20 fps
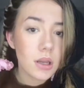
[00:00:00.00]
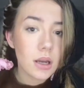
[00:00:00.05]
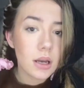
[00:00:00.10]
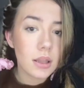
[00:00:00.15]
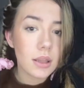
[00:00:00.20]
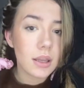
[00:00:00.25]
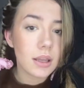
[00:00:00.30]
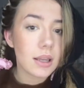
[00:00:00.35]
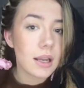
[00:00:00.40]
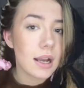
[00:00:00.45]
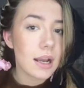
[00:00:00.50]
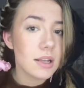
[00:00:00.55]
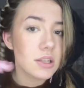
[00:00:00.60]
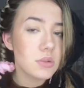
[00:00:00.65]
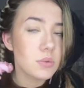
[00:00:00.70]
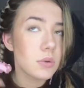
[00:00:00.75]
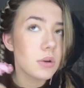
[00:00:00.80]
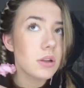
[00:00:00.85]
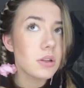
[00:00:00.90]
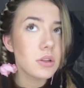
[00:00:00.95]
And then guys,
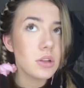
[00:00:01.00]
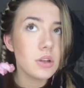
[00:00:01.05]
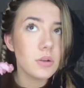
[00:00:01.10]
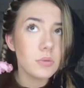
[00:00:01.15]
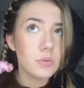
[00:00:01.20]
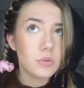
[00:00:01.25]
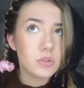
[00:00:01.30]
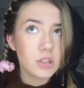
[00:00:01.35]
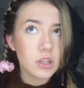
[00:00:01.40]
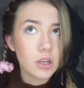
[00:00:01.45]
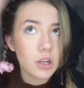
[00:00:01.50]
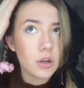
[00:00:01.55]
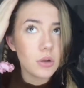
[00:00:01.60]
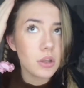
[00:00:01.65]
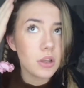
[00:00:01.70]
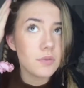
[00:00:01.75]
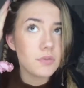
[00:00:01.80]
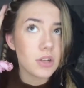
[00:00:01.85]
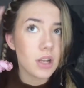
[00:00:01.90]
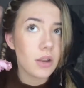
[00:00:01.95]
to know
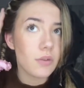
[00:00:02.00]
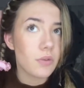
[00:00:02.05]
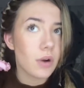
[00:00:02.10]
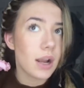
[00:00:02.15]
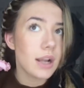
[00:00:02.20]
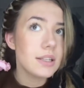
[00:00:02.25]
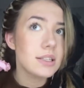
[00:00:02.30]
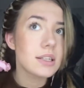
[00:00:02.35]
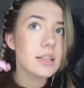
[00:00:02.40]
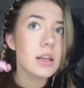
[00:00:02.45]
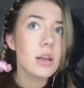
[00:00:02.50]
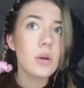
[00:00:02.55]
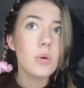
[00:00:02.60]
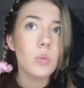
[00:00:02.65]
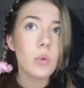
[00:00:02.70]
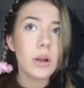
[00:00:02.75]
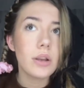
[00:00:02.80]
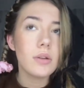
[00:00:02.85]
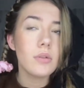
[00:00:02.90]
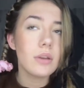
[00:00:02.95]
you've done it right,
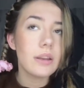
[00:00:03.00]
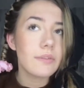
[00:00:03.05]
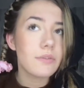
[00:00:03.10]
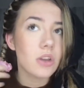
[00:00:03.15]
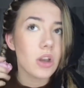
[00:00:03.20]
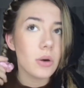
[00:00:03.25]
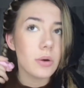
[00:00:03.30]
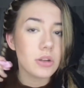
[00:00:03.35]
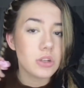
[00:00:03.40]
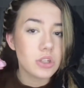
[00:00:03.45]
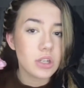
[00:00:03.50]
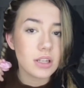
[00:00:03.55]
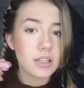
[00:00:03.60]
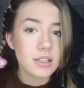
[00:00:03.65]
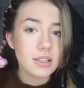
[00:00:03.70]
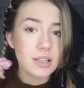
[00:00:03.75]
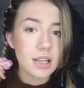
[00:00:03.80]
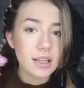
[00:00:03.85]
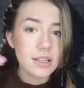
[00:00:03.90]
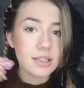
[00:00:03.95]
when you leave go, it should
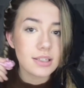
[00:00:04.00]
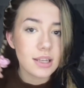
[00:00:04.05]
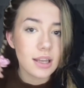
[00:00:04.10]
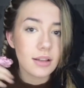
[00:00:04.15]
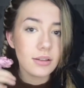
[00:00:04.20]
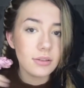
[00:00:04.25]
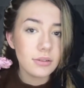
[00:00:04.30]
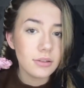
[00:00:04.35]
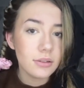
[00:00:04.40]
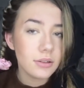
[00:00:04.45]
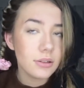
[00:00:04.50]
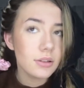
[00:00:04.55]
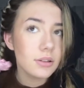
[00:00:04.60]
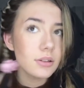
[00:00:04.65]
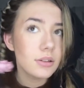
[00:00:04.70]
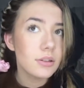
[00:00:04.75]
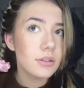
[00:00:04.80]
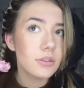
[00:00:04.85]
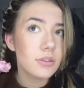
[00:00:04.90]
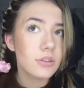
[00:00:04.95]
stay still.
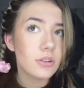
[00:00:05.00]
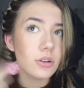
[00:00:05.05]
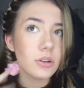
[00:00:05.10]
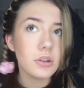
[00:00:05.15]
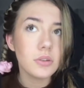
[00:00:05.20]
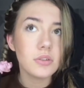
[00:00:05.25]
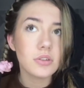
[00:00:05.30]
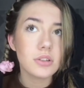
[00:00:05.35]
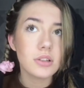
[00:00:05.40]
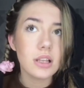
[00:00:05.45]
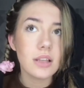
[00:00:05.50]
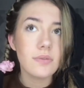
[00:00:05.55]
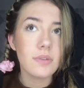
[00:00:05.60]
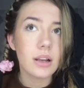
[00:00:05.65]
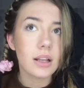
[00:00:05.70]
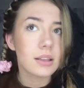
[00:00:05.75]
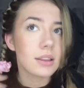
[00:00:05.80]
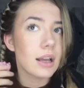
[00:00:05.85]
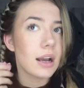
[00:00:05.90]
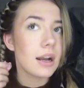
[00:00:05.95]
So you just leave it
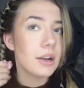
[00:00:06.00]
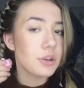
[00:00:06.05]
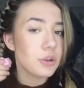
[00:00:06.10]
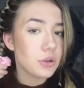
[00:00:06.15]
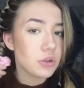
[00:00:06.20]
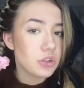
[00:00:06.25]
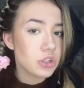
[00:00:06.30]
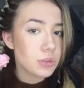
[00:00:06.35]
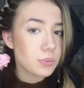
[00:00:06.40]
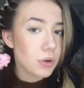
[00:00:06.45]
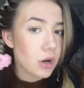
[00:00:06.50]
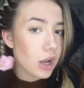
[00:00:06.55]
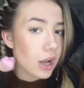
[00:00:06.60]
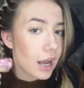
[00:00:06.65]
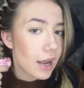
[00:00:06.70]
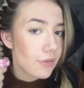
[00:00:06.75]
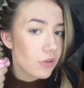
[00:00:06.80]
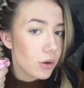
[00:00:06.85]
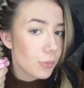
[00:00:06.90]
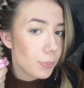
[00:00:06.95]
like that, and you can just put
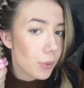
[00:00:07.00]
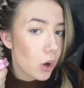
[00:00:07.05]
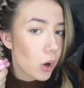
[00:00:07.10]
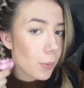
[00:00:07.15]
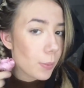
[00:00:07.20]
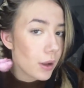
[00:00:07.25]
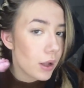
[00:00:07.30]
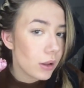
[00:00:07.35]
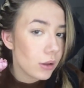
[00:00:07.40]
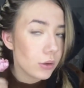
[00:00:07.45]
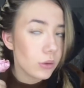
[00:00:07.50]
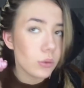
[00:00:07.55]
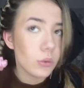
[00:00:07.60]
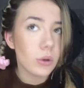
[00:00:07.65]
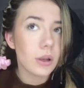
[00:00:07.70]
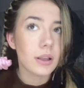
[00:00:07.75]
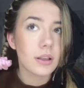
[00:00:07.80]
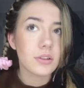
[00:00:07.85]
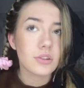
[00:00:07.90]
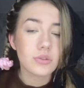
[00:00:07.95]
either a barbell or
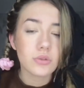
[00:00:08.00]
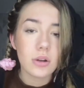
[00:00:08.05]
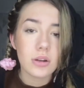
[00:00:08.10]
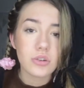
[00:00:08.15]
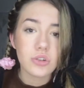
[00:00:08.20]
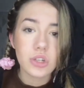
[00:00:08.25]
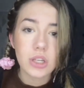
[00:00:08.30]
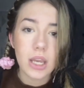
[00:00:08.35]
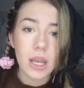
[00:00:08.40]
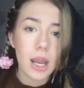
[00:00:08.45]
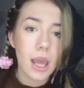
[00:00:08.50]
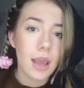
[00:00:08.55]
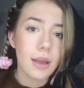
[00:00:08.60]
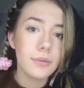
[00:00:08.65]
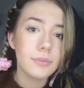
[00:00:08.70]
like a scrunchie in it.